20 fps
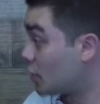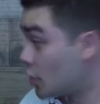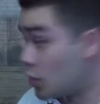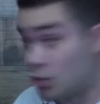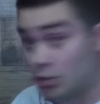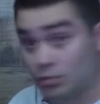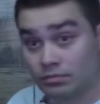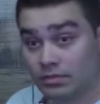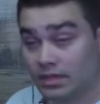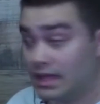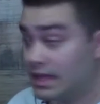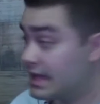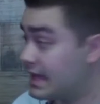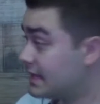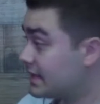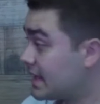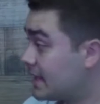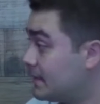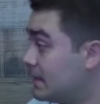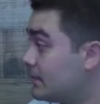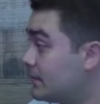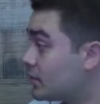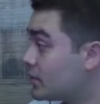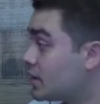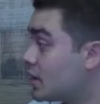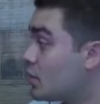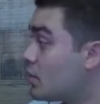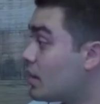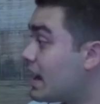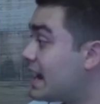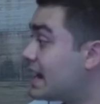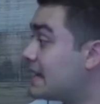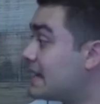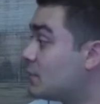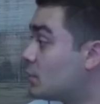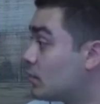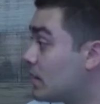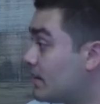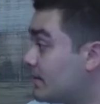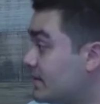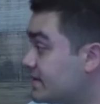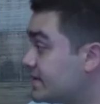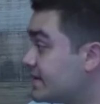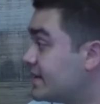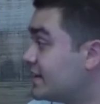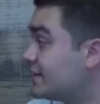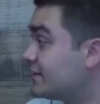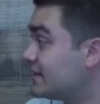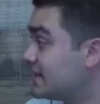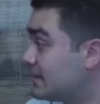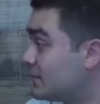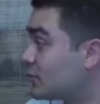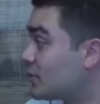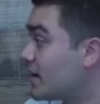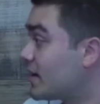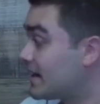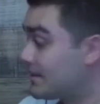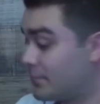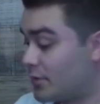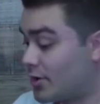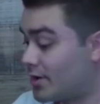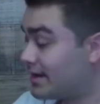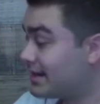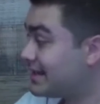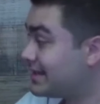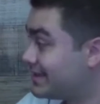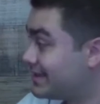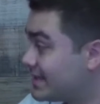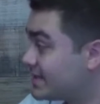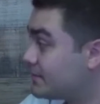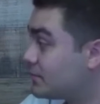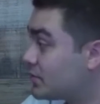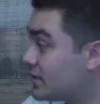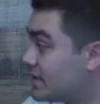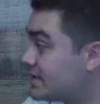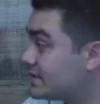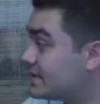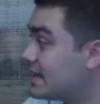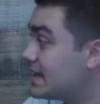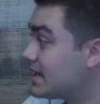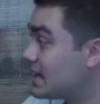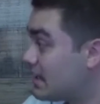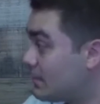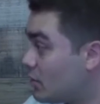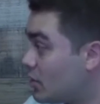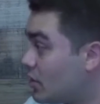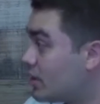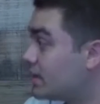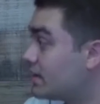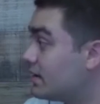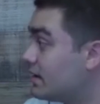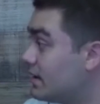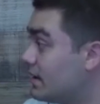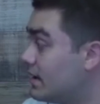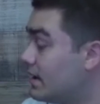home and let people know I am the representative of the Democratic Party in this precinct, come on.